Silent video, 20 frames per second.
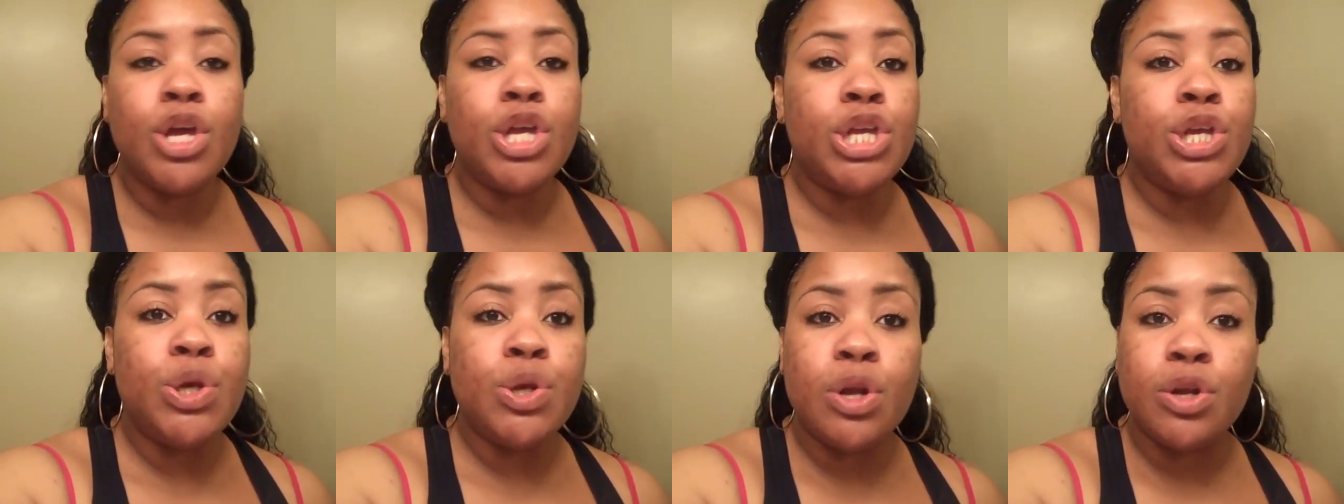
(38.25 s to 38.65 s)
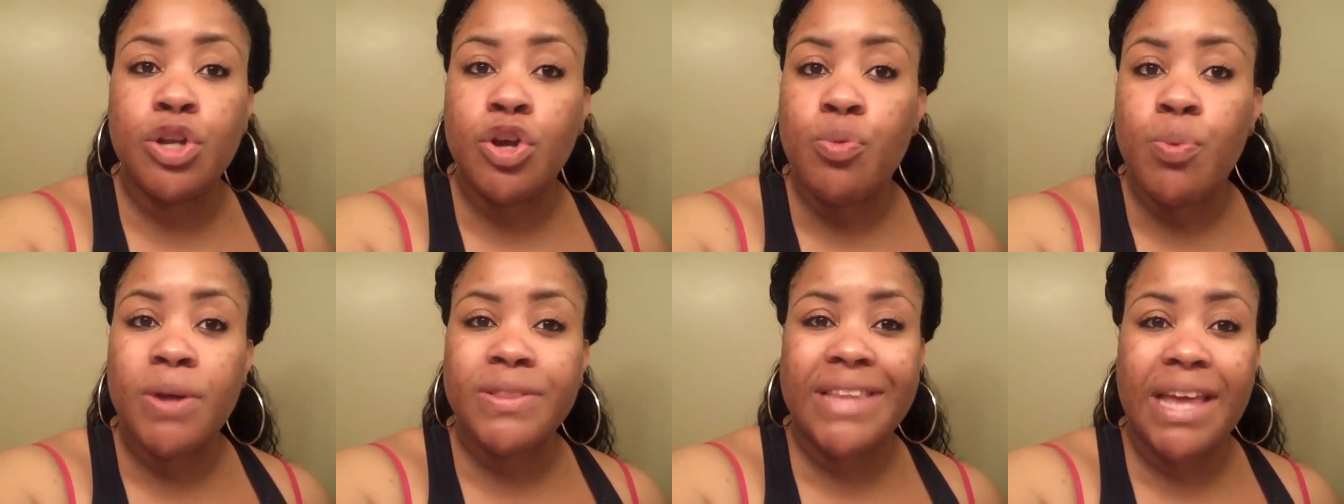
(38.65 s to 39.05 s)
You don't
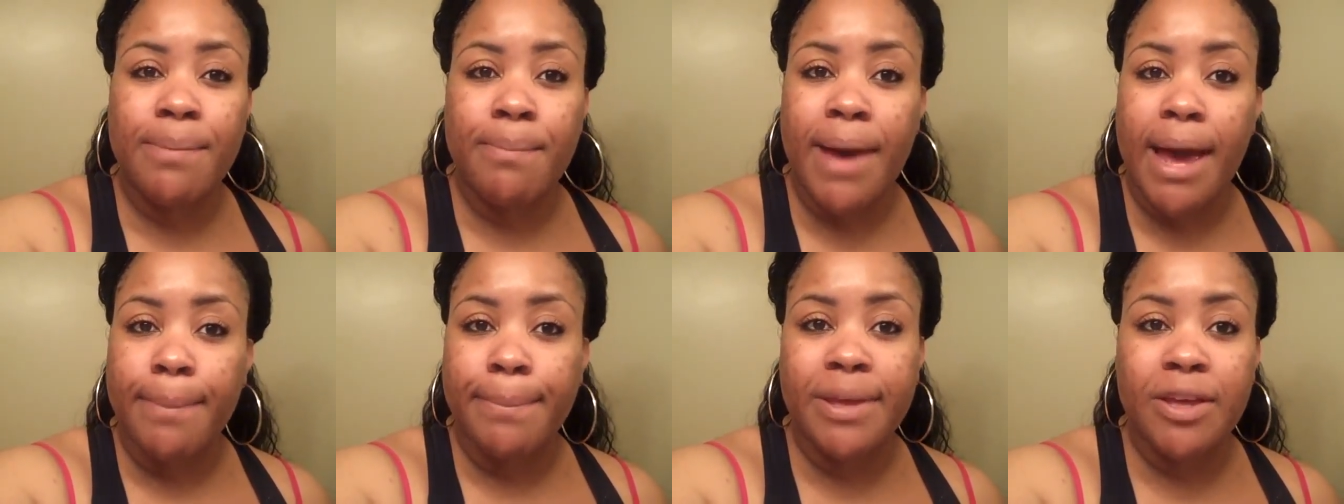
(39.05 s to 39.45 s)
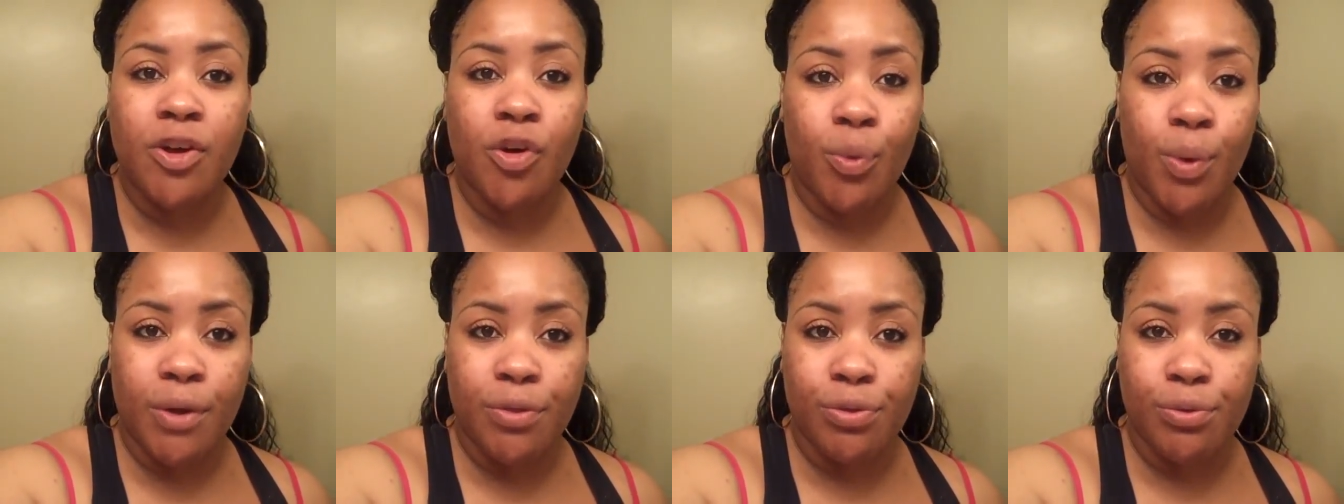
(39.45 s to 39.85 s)
know what they might be
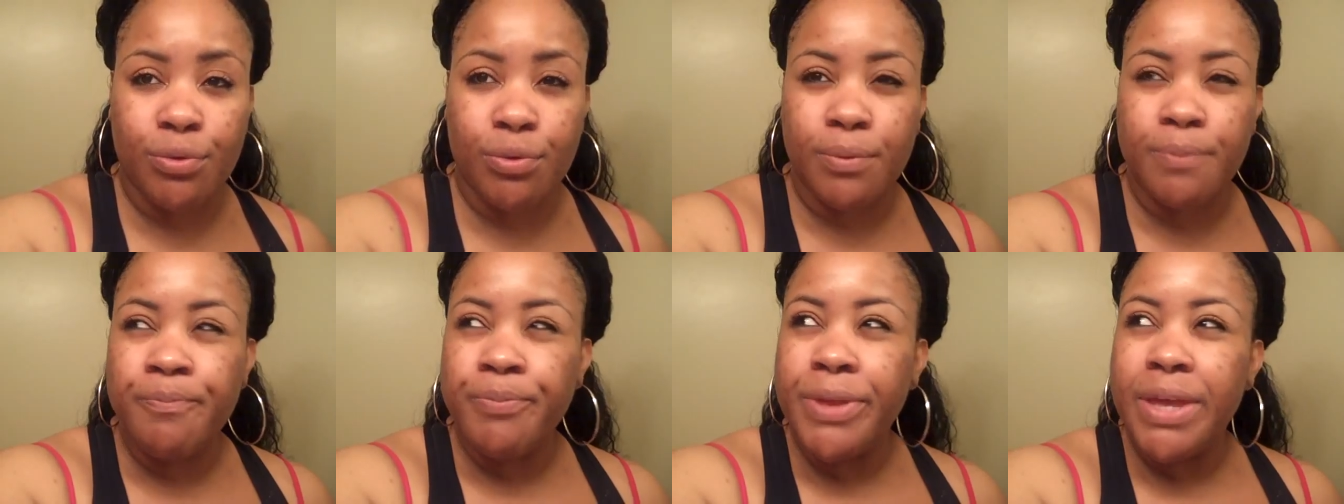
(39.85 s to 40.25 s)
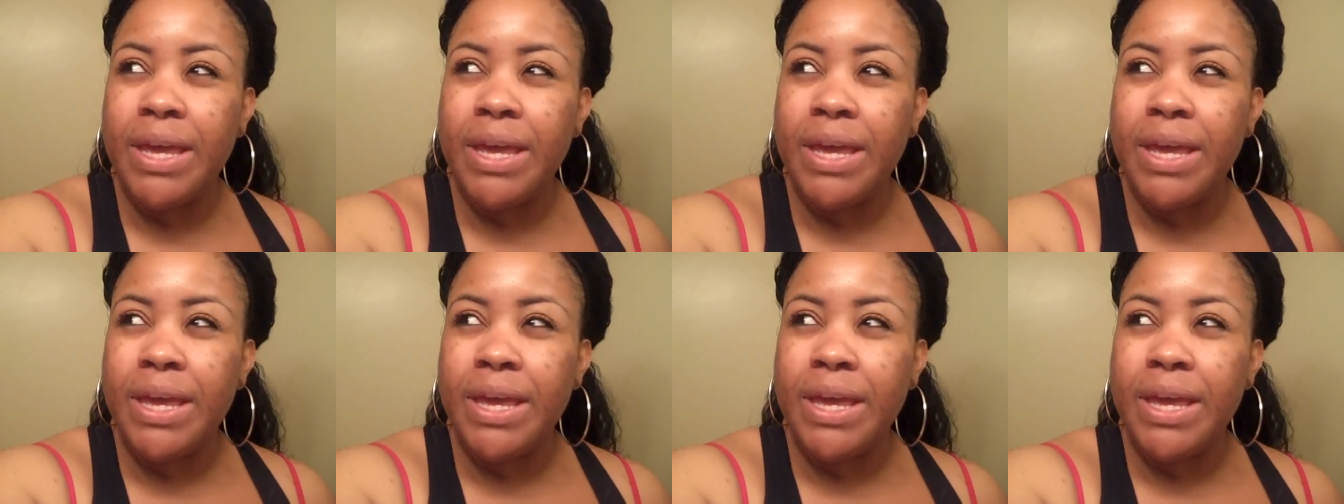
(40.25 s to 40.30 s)
going through.